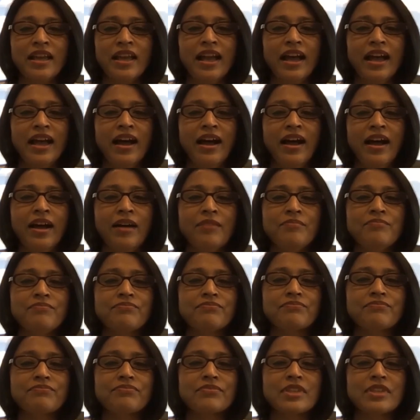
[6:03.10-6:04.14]

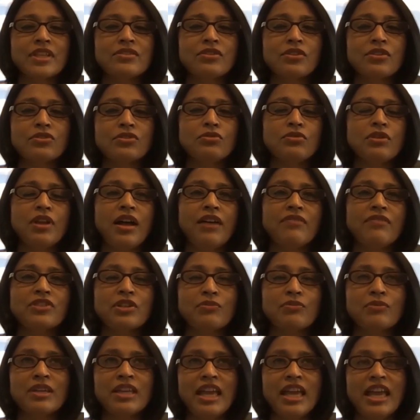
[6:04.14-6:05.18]
Um, so soon after
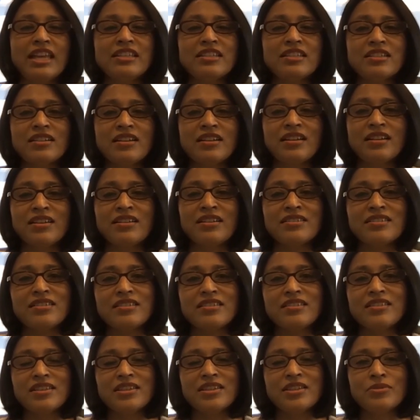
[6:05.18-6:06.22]
we entered
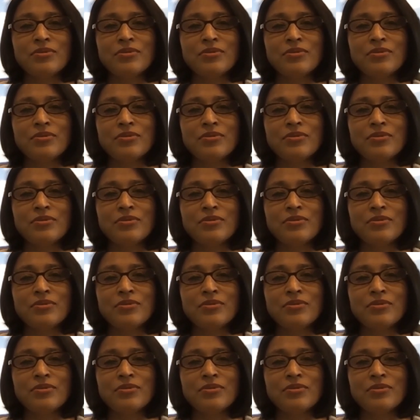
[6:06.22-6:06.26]
the